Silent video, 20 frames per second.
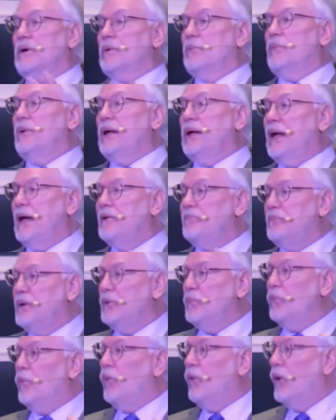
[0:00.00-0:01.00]
we have been
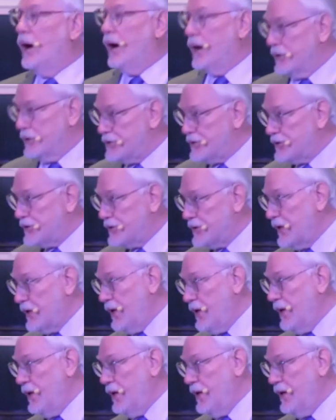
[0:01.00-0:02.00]
washed.
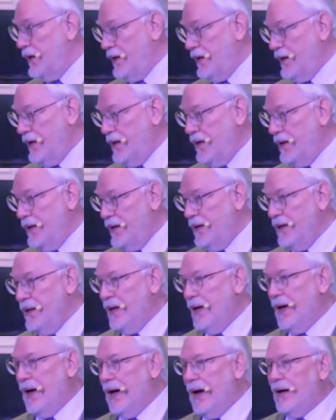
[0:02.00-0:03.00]

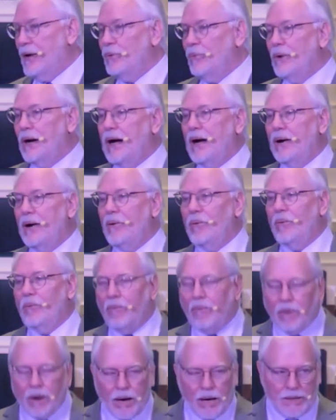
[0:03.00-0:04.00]
How do I
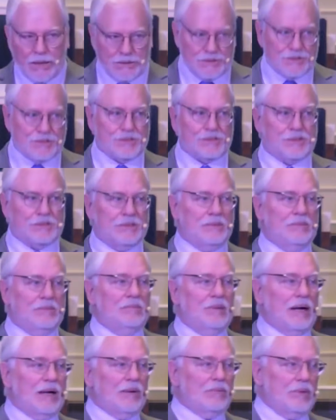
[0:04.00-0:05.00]
wash
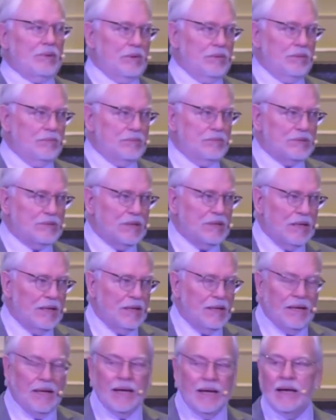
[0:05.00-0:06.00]
my robes?
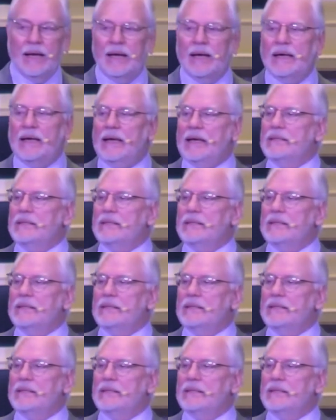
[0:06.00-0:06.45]
It's